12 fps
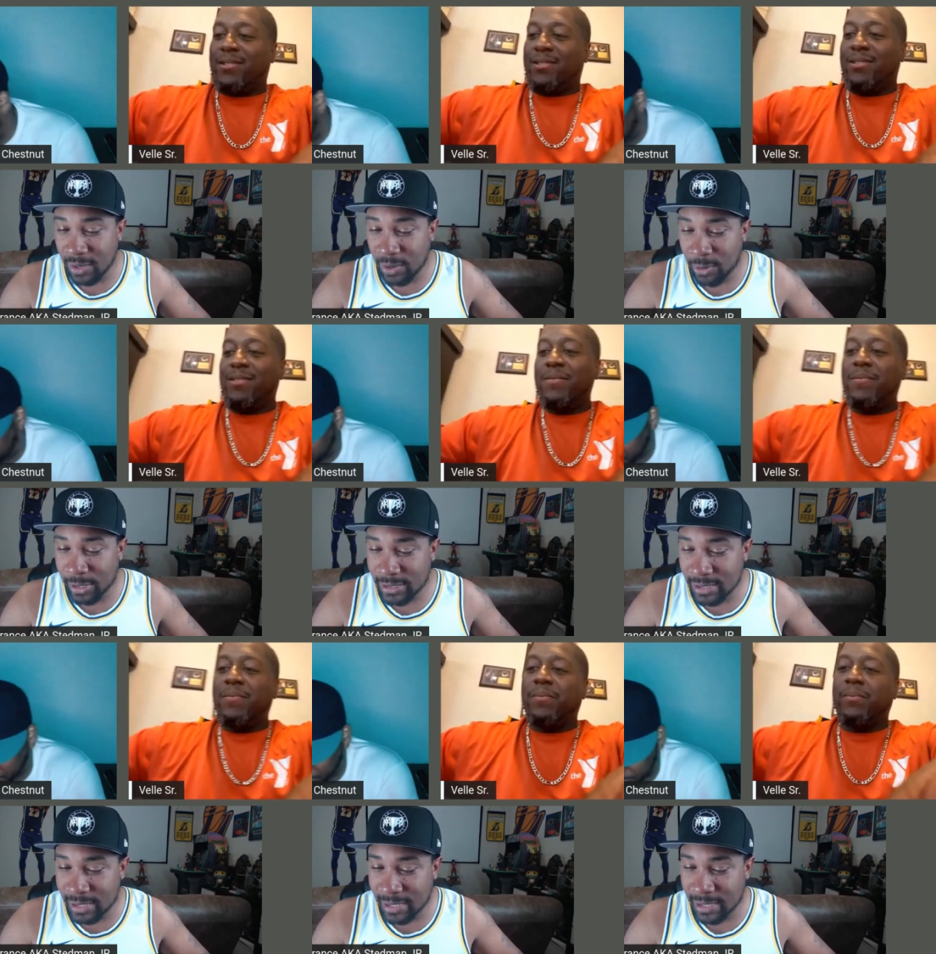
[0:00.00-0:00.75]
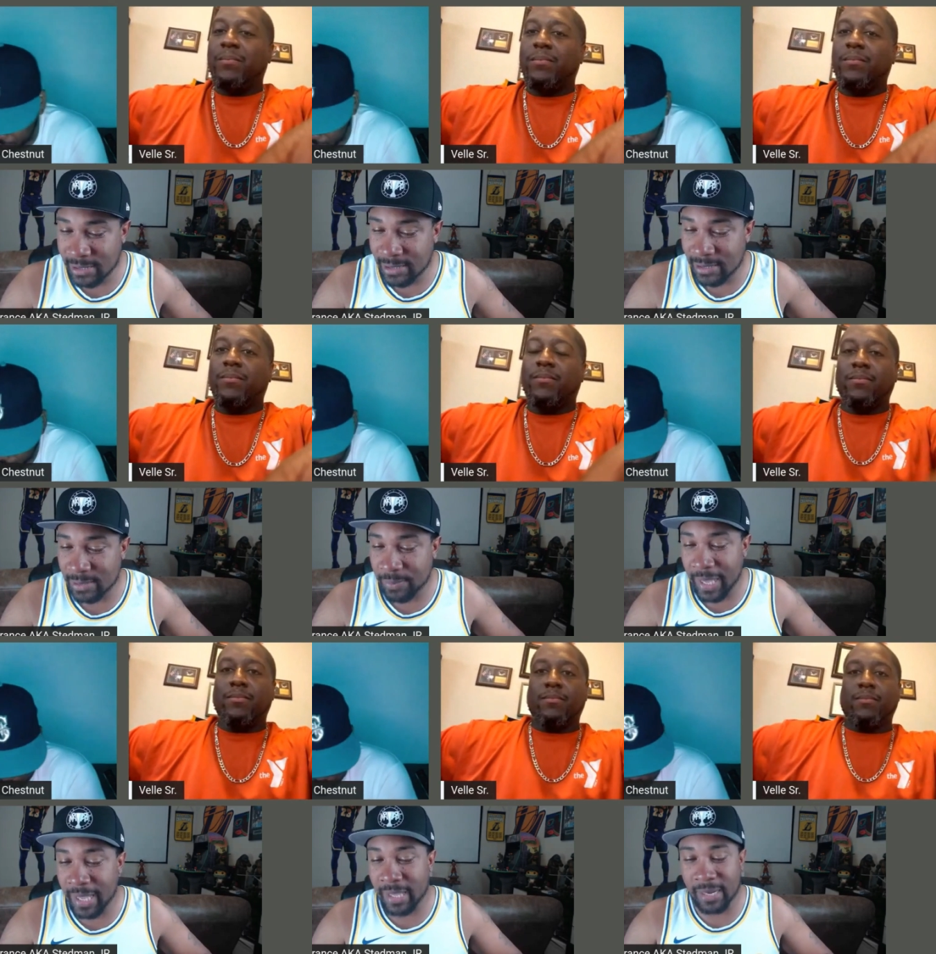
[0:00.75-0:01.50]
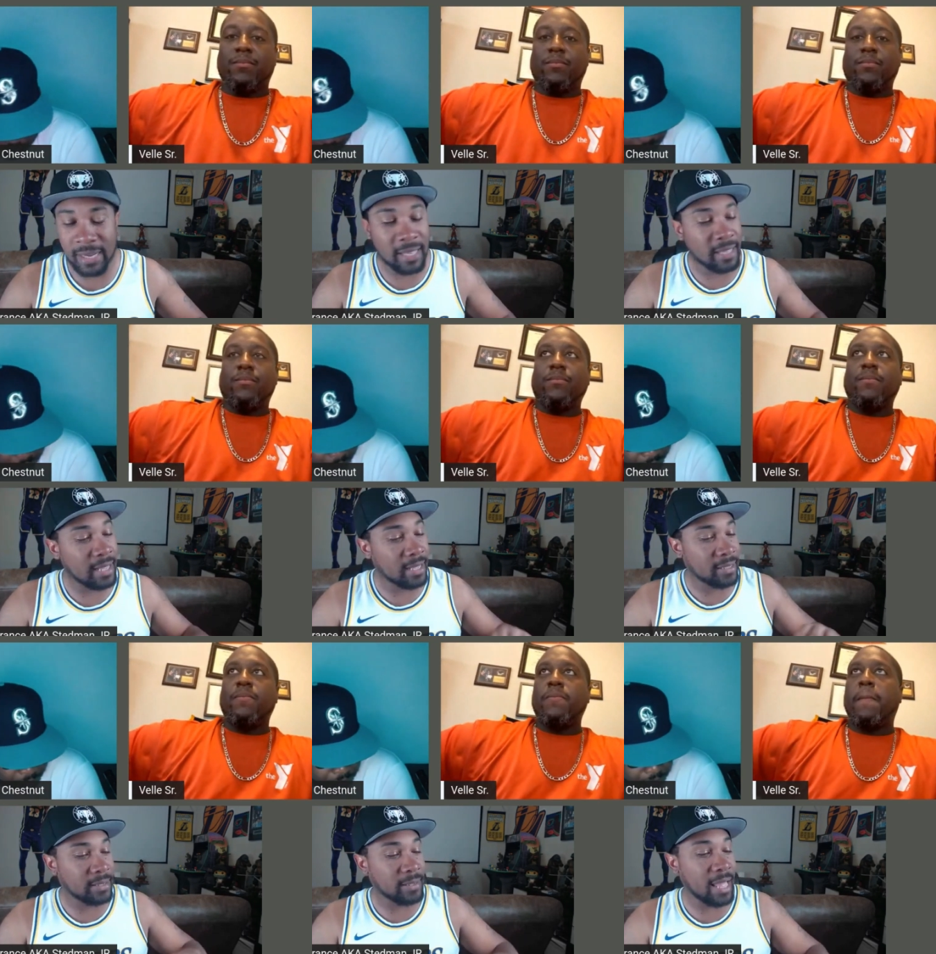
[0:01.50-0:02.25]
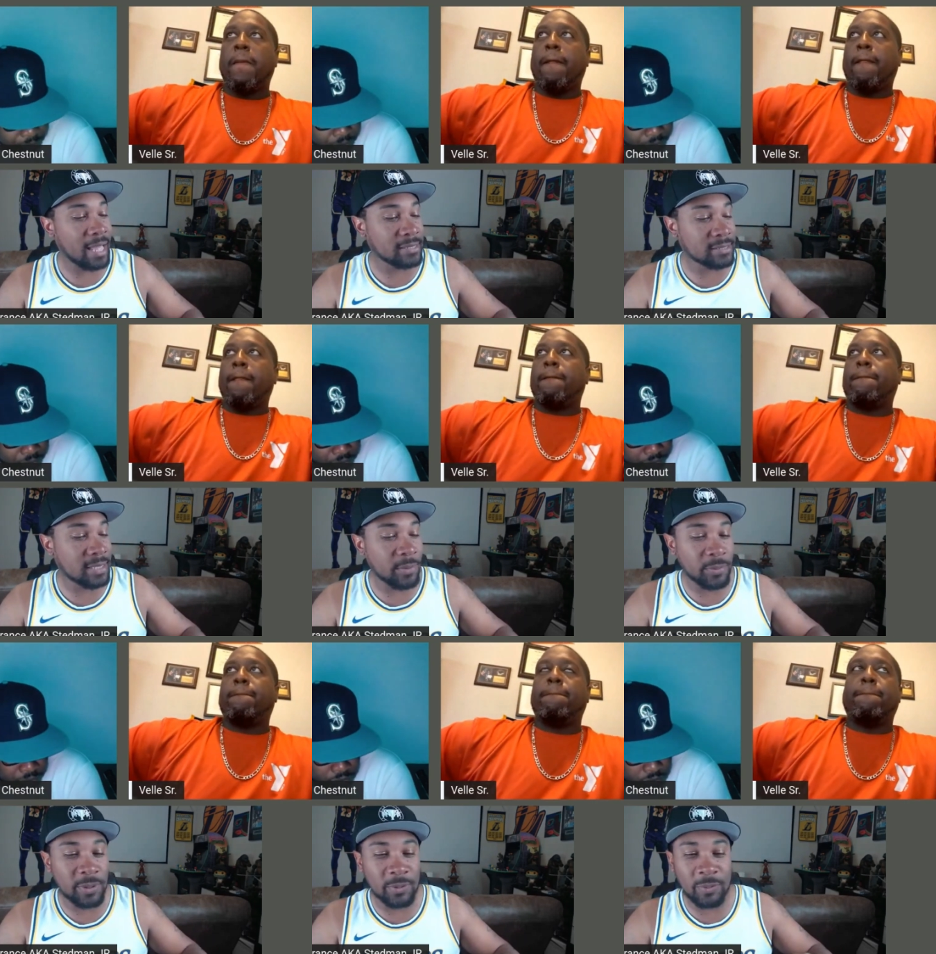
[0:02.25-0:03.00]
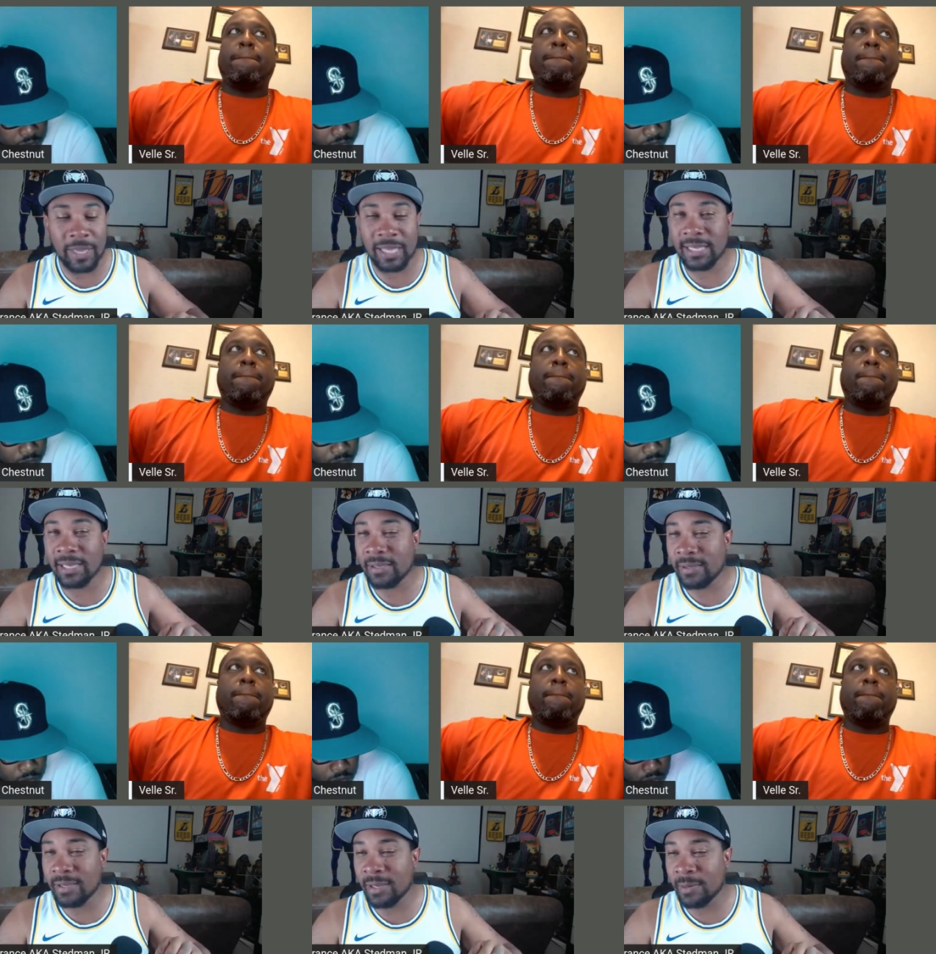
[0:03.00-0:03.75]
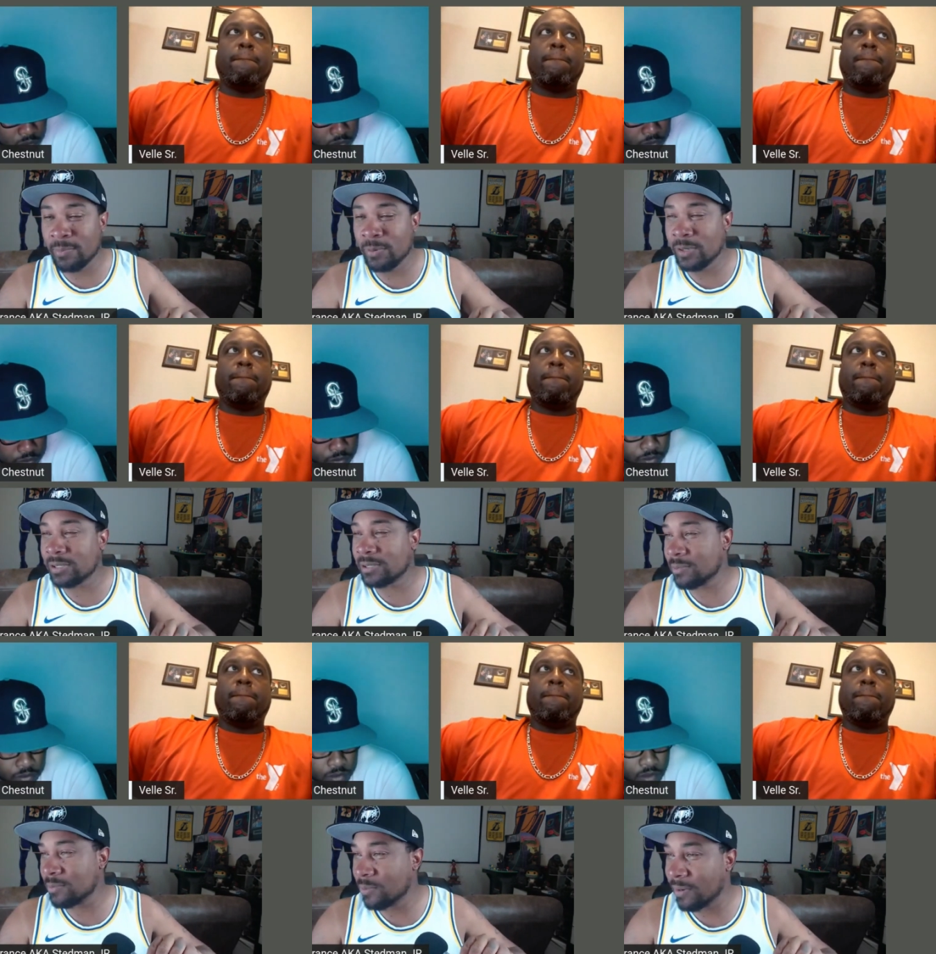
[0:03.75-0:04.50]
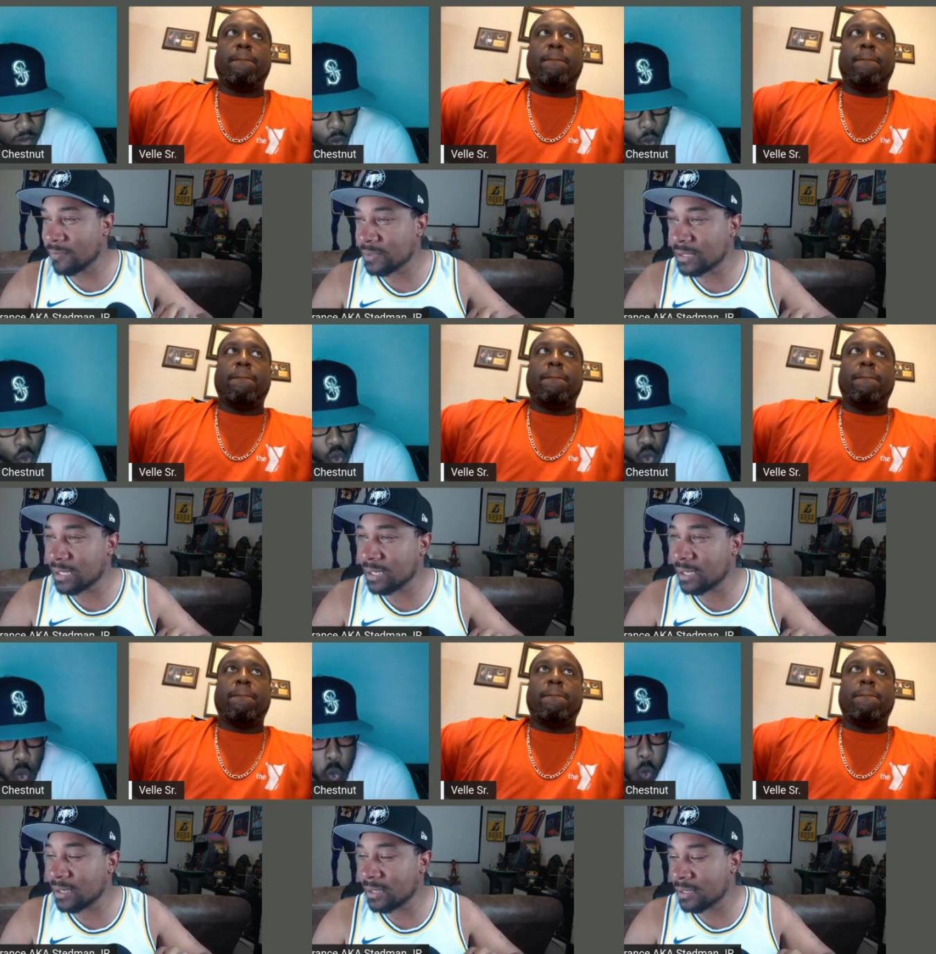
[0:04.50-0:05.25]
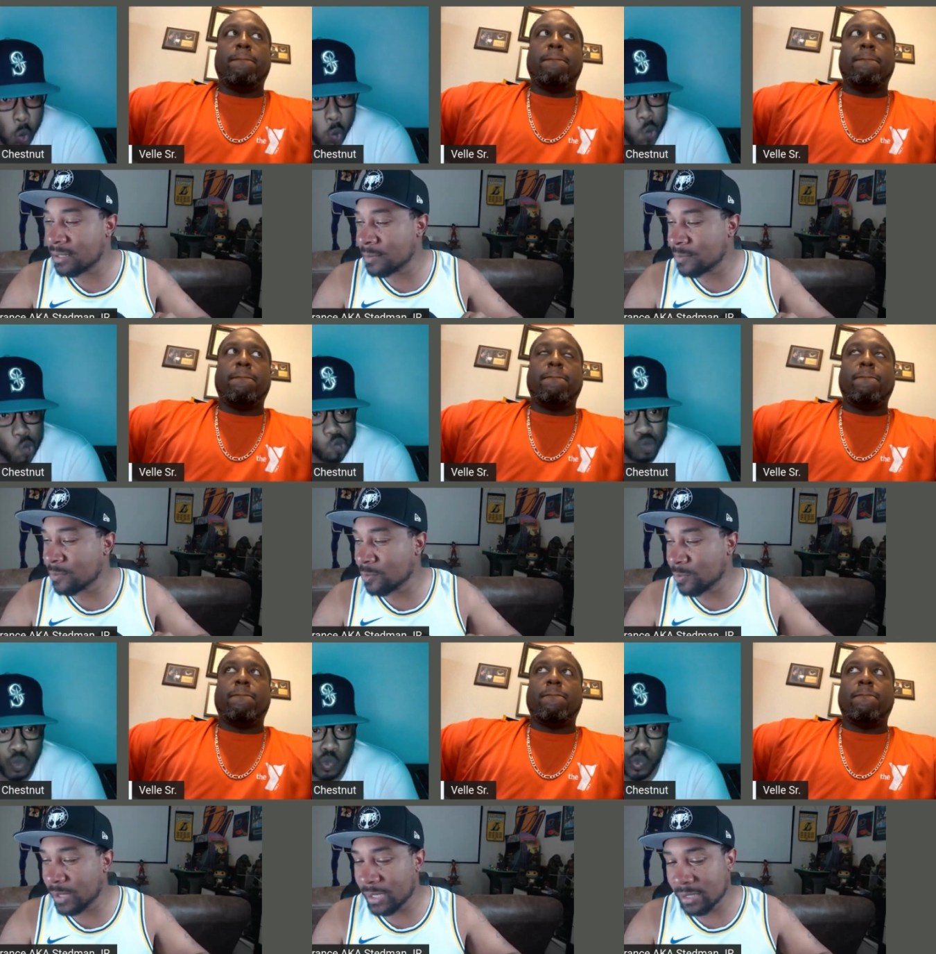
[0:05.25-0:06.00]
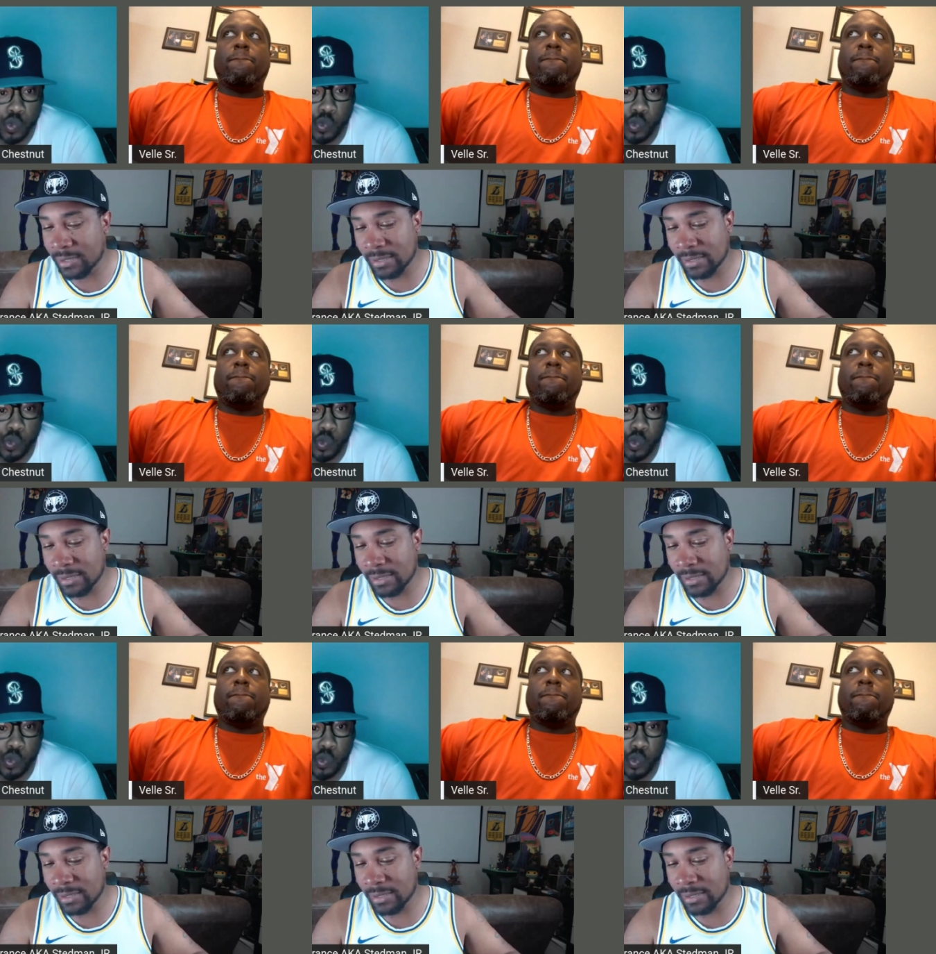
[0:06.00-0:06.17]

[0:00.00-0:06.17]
Speaker 1: on to this, man. I, I had a couple people, man. I think um, Book referenced it in the um, GroupMe.